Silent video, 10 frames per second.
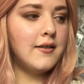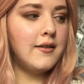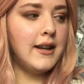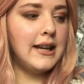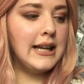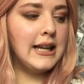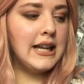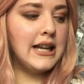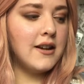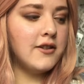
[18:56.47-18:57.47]

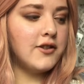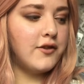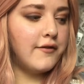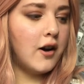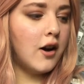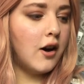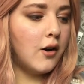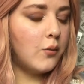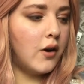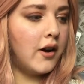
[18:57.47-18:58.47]
the sort of
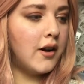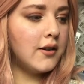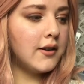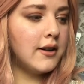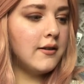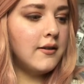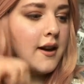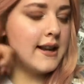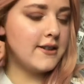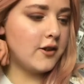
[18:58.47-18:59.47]
artwork,
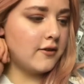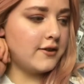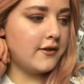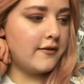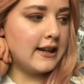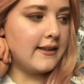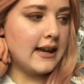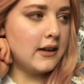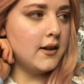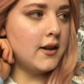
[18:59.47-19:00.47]
and it's got sort of like that